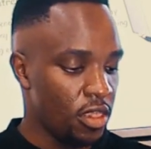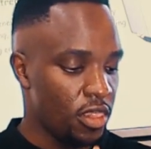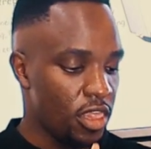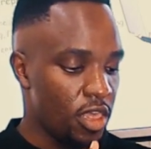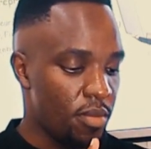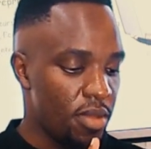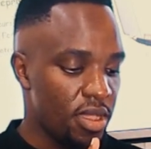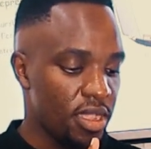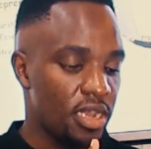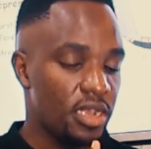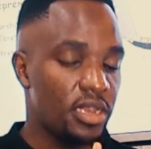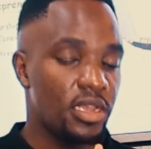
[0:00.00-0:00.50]

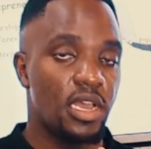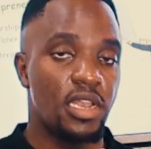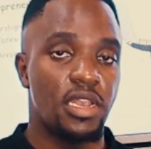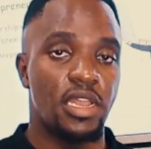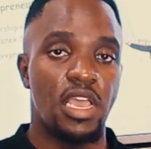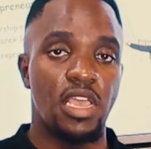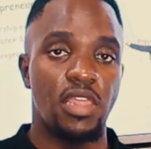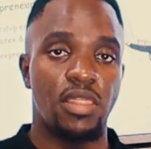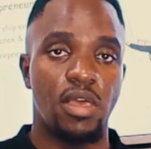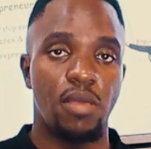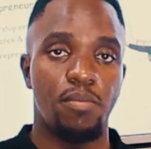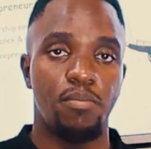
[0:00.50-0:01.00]
The market
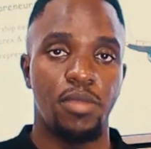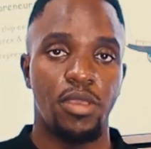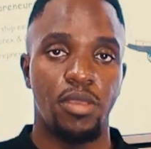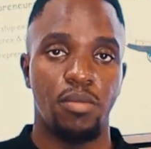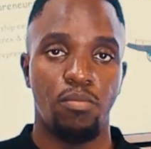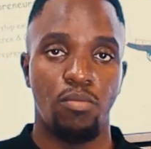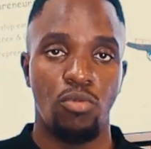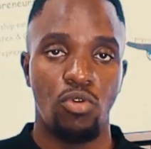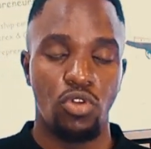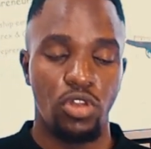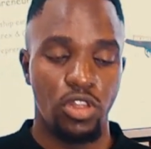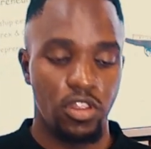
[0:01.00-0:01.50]
can either be
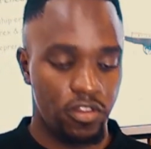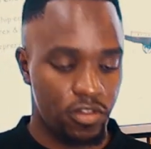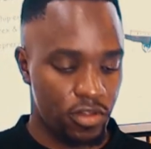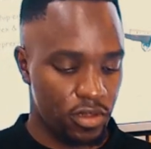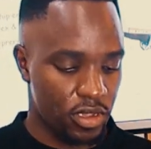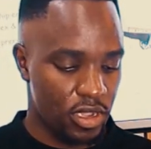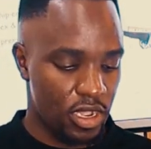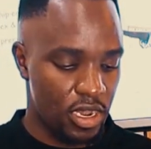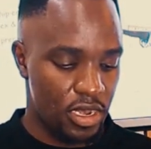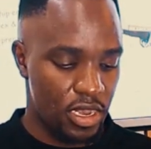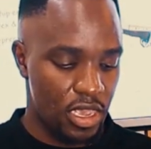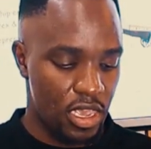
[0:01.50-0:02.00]
bullish,
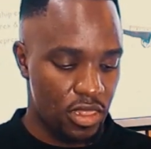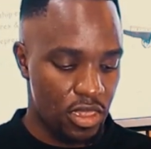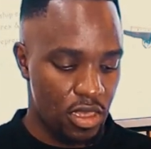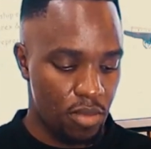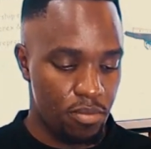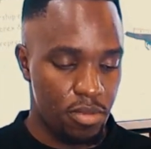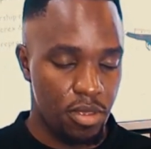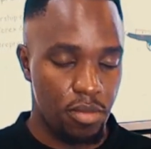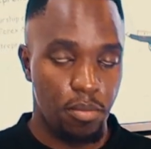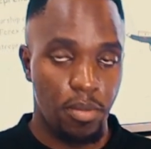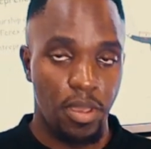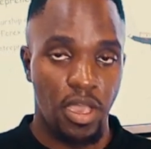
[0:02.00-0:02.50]
can either
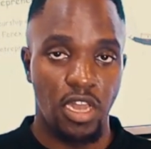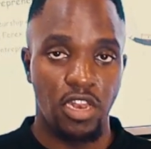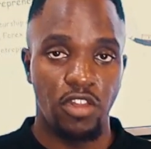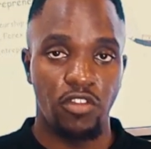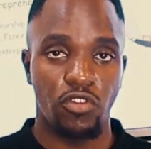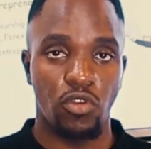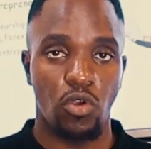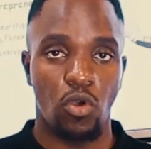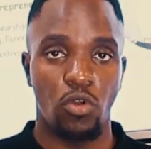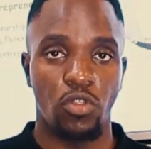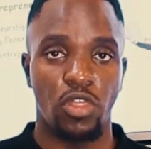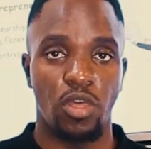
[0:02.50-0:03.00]
be
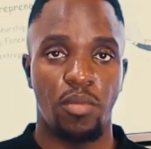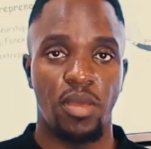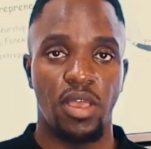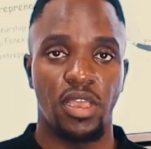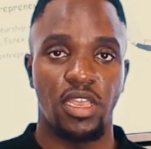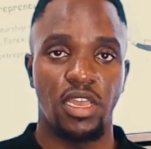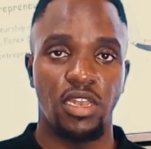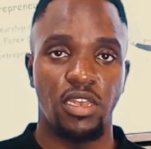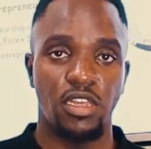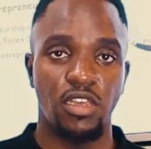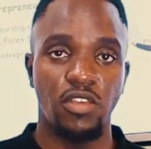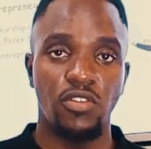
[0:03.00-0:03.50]
bearish, or the
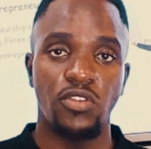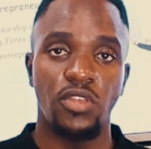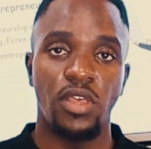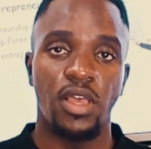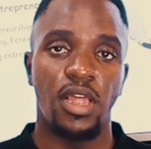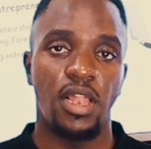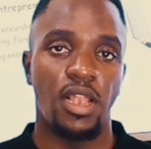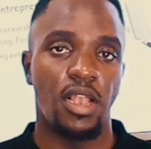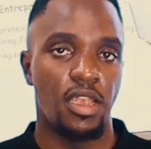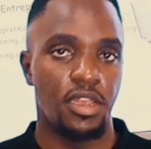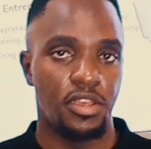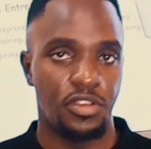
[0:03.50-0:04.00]
market is
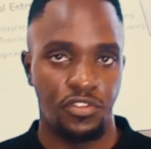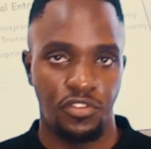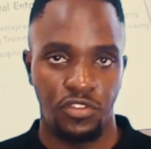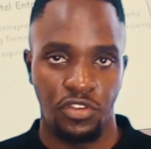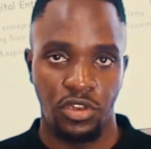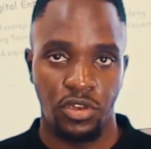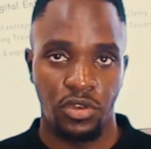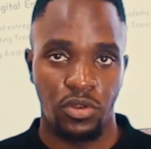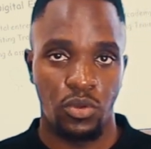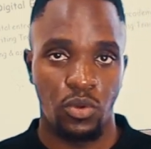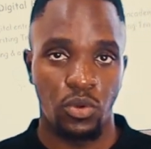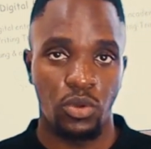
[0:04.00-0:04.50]

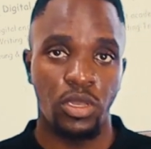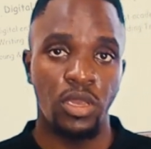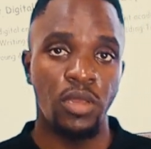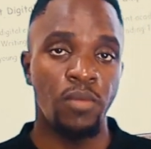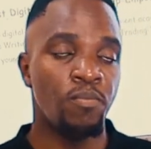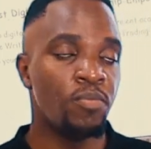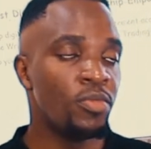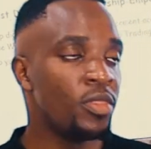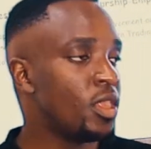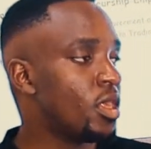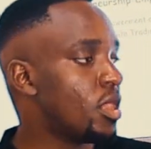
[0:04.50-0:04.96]
ranging. Okay.